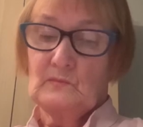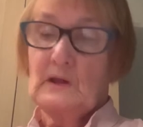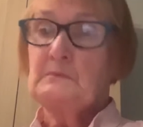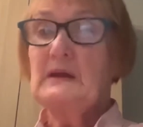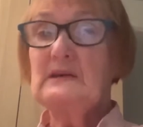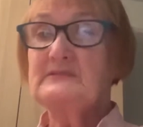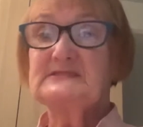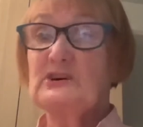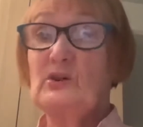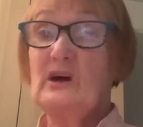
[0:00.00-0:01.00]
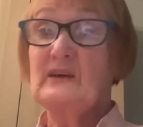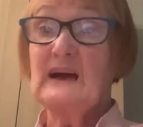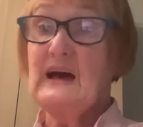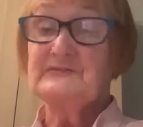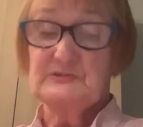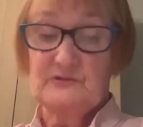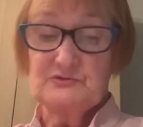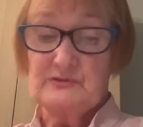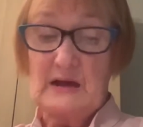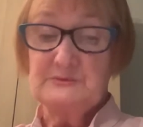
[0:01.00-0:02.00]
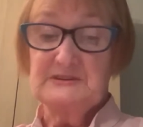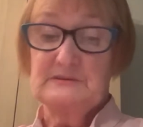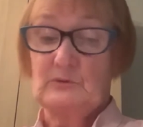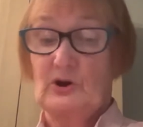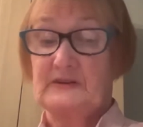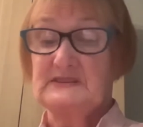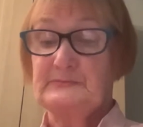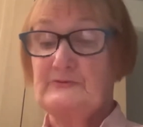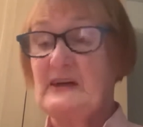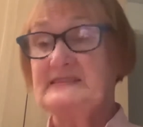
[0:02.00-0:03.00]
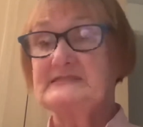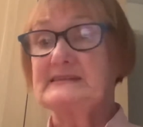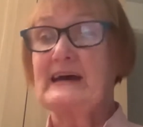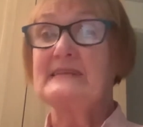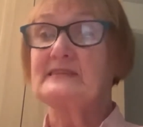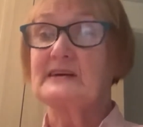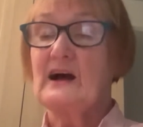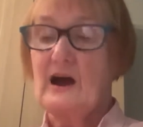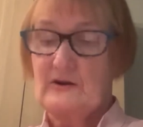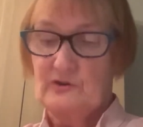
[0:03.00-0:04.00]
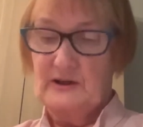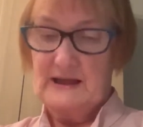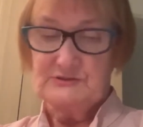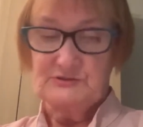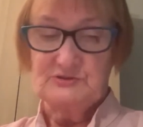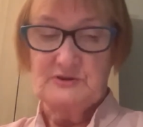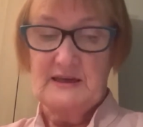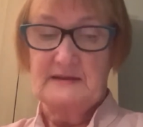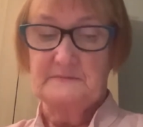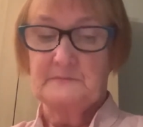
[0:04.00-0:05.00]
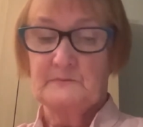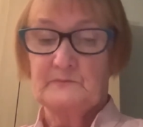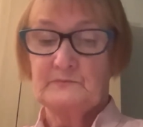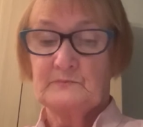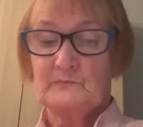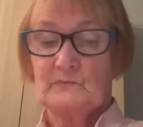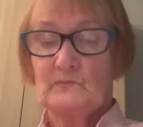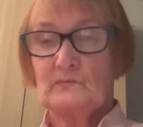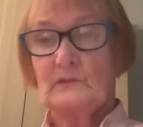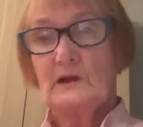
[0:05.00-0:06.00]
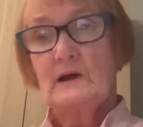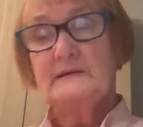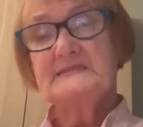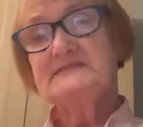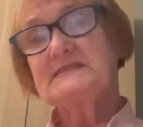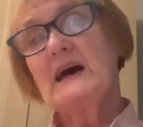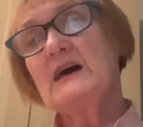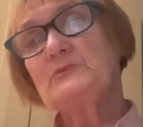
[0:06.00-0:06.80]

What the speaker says: Many of us no longer have to rush round in the morning to be ready to get in the car or catch the train. And instead